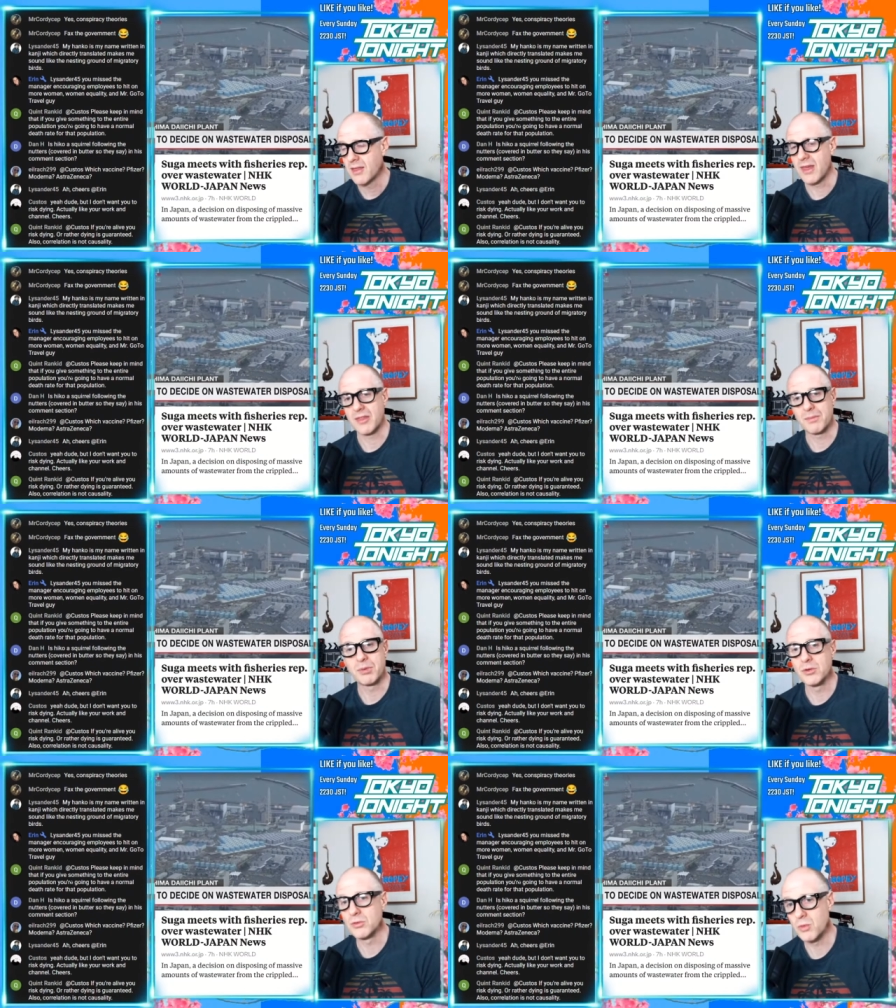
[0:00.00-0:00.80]
that the
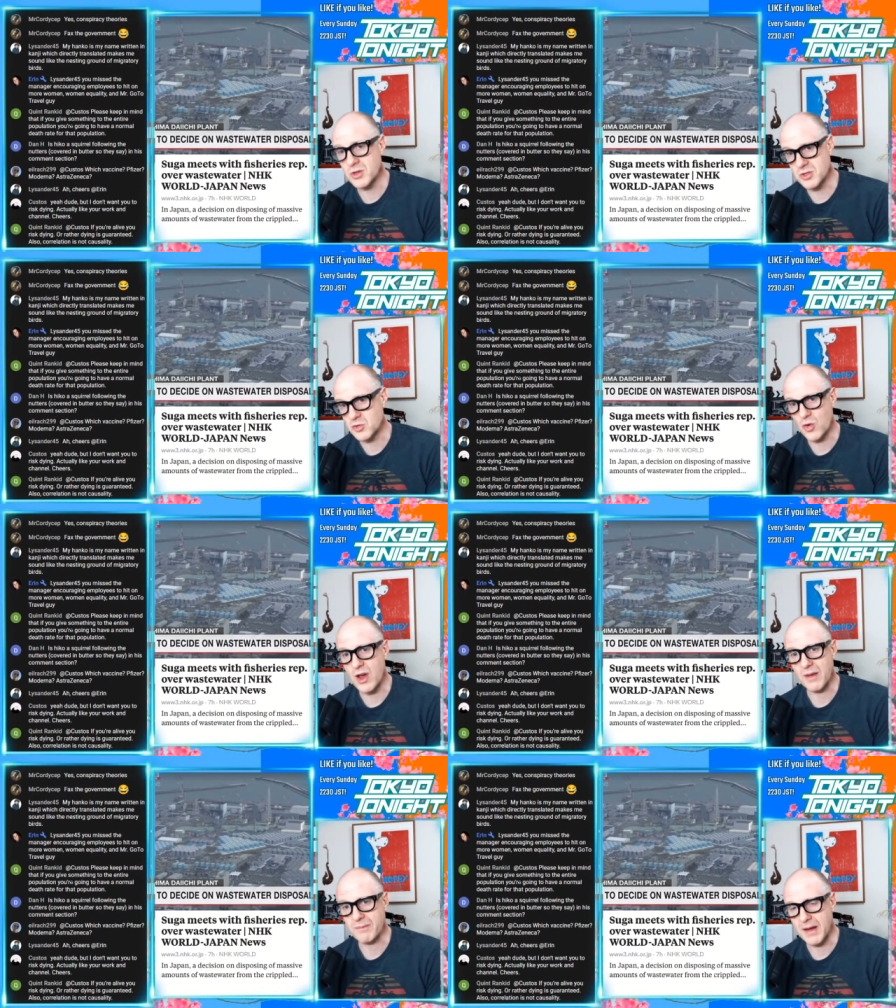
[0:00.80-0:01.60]
pool wasn't
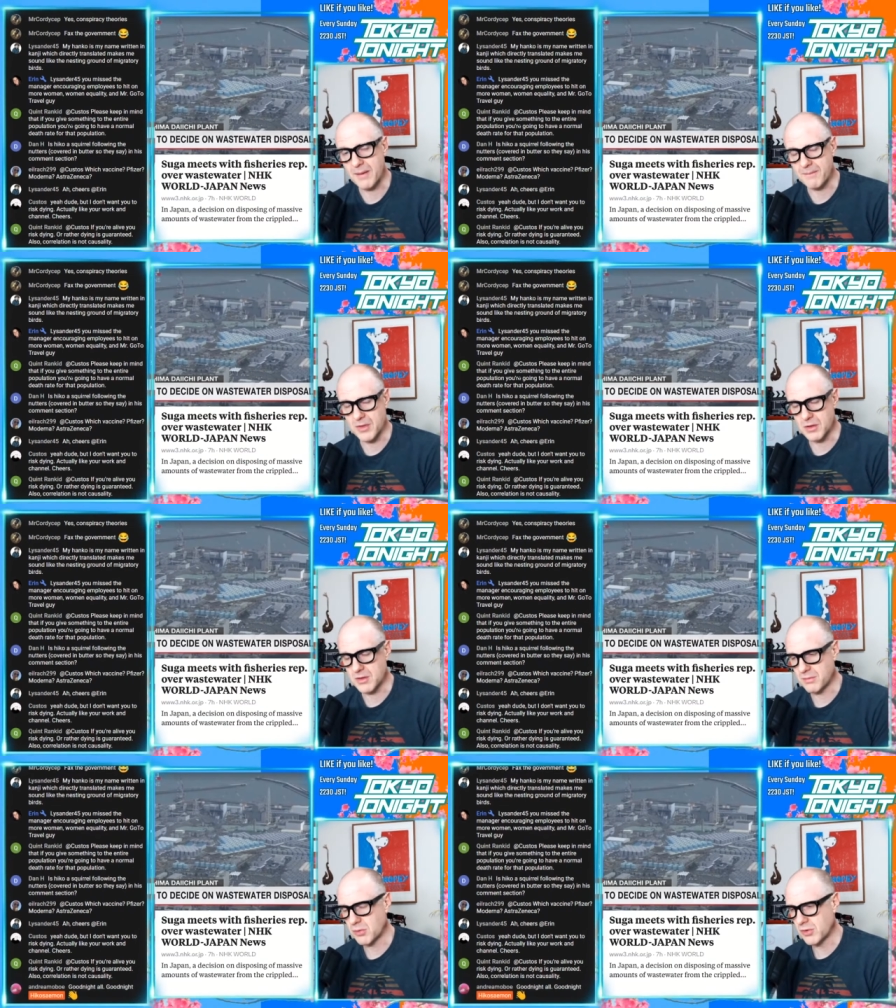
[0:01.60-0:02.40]
dry. Um, the
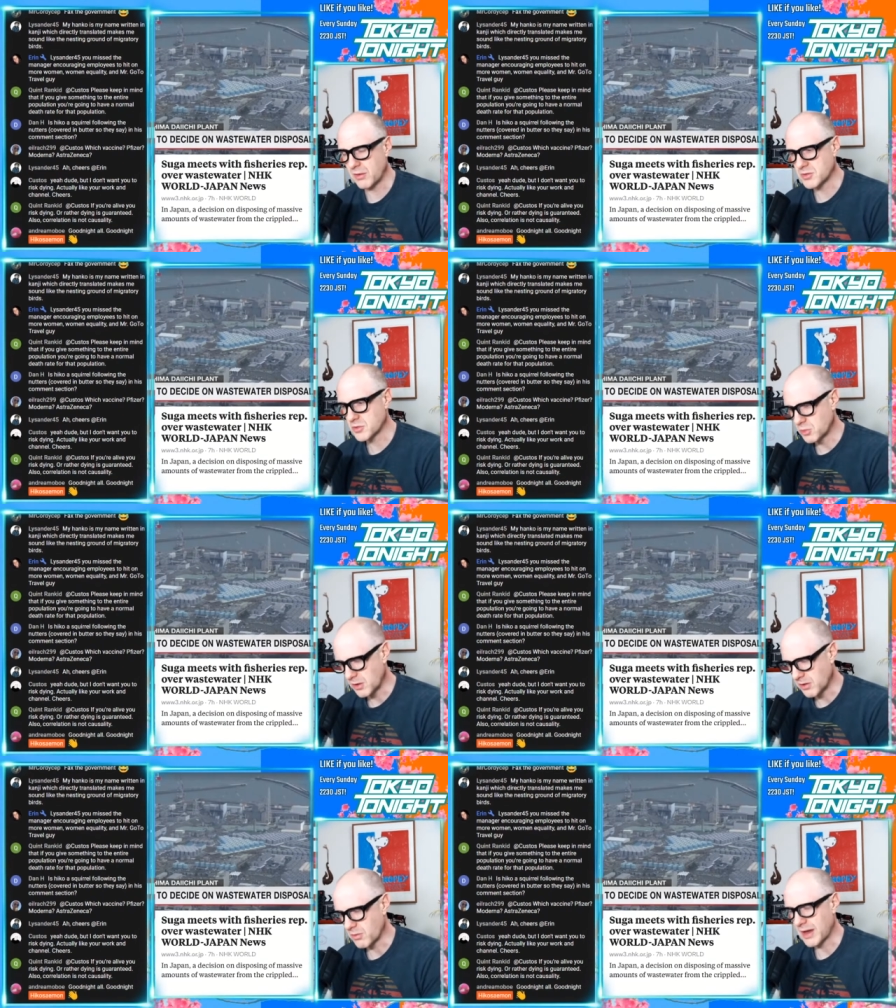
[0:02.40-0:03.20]
the pool that was
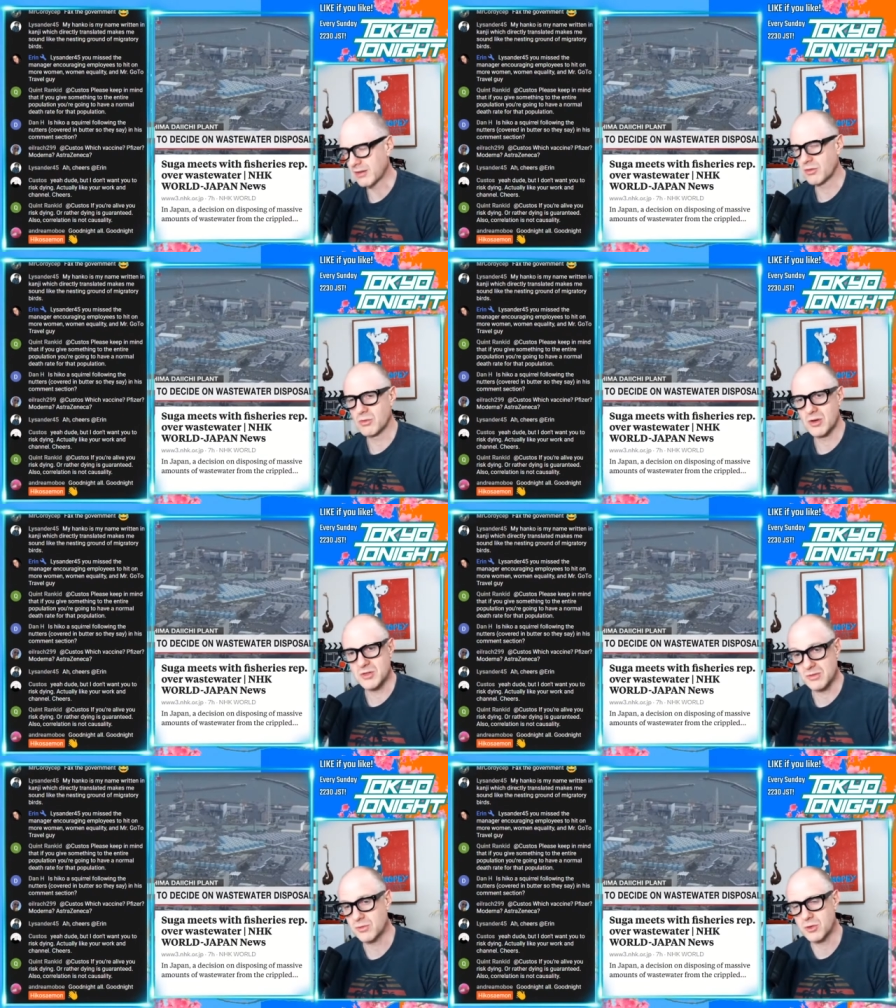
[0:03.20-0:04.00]
cooling the reactor
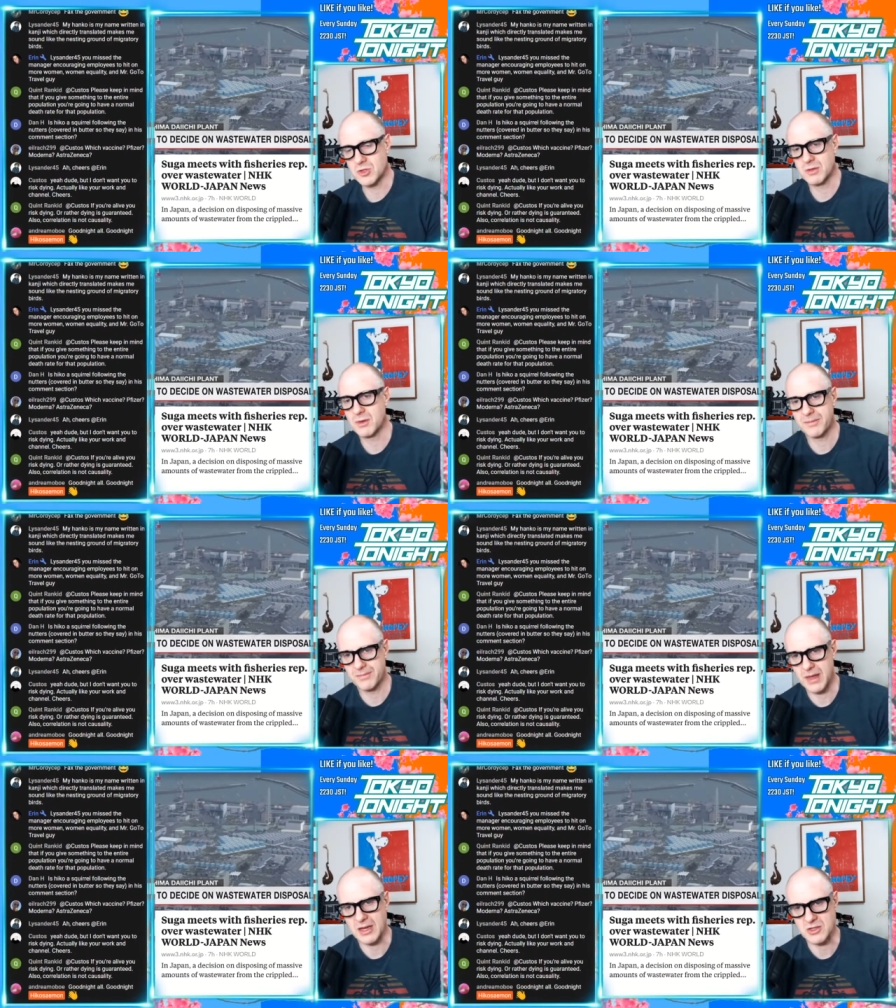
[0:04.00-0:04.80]
rods in Fukushima
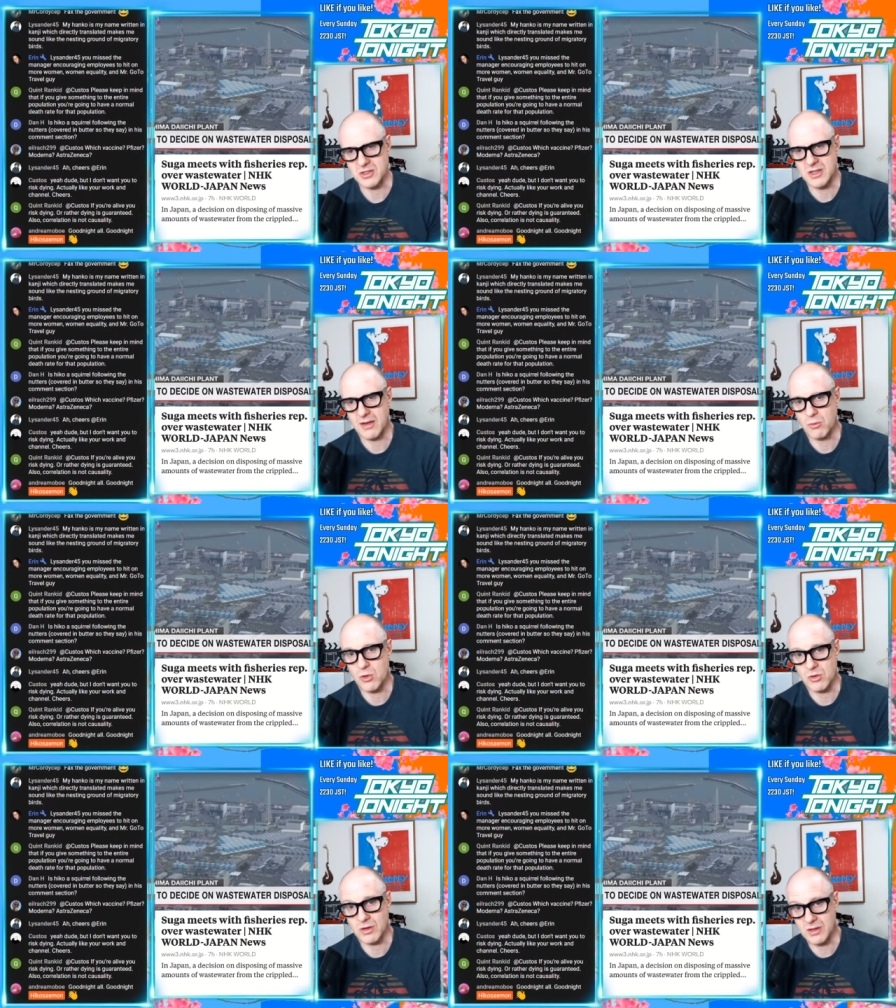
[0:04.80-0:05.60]
actually did have
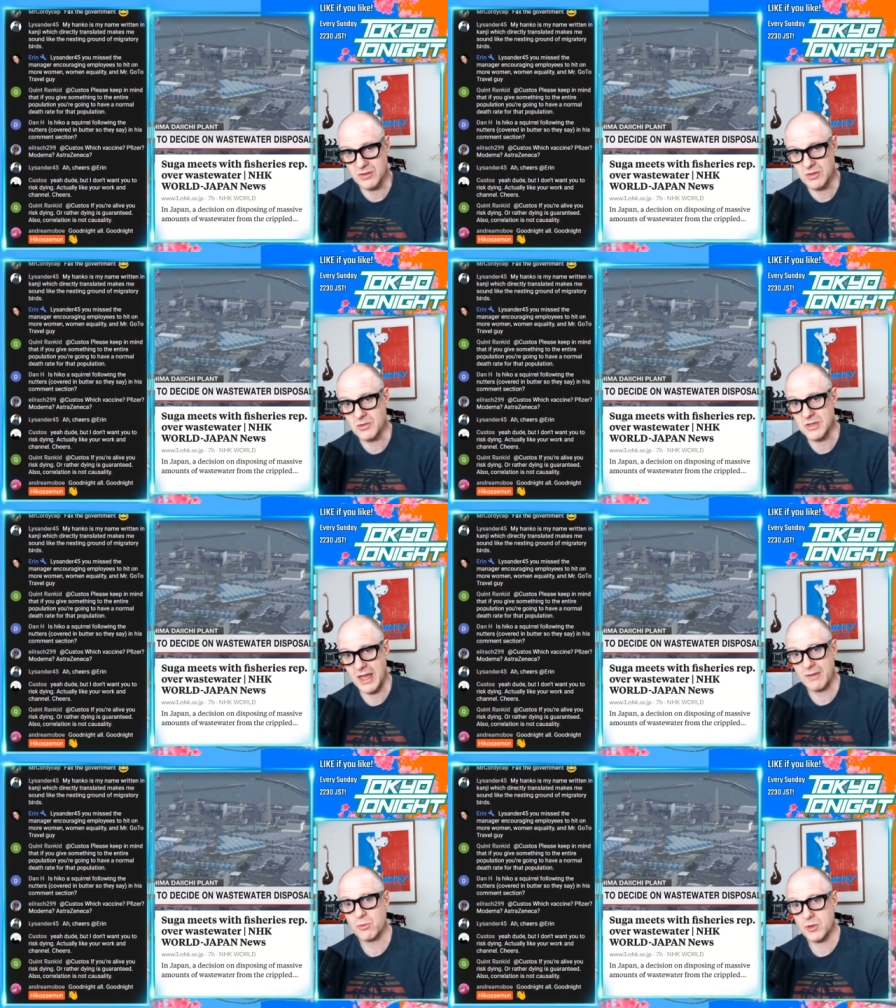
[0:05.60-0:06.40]
water and continues to
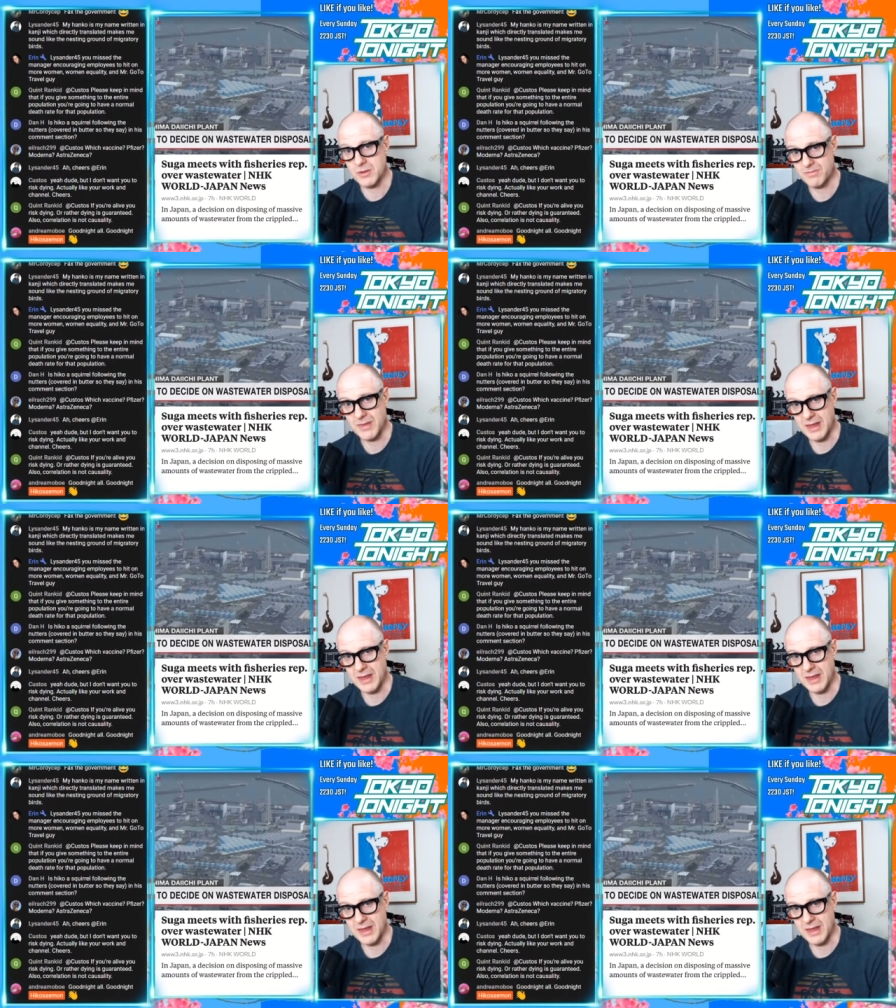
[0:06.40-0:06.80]
have water.